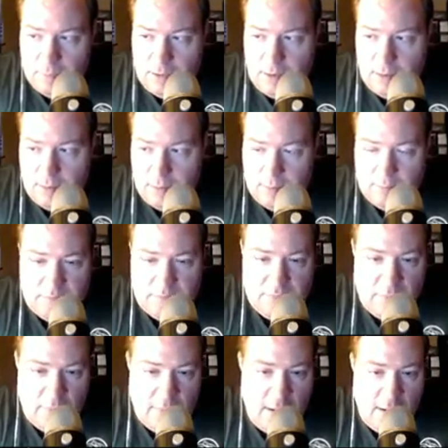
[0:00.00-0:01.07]

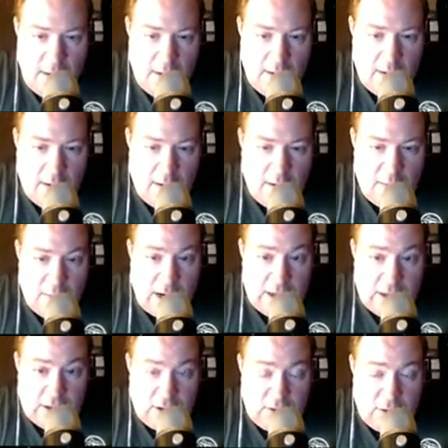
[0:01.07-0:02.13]
but
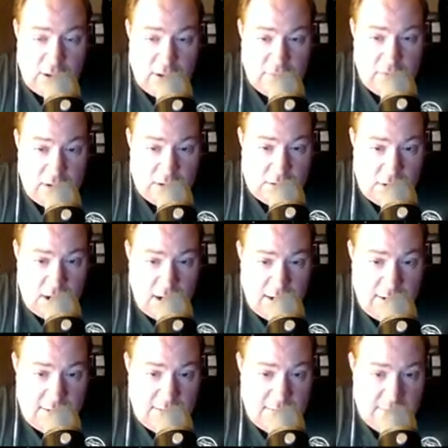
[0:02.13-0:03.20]
I certainly have not tried
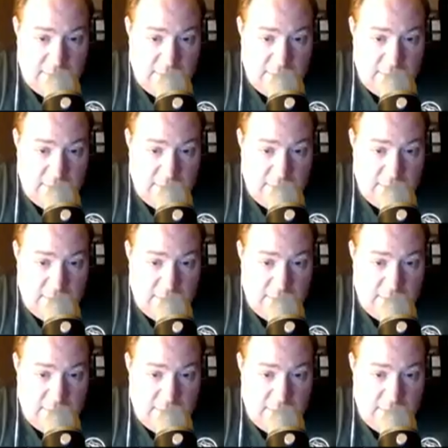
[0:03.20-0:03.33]
it.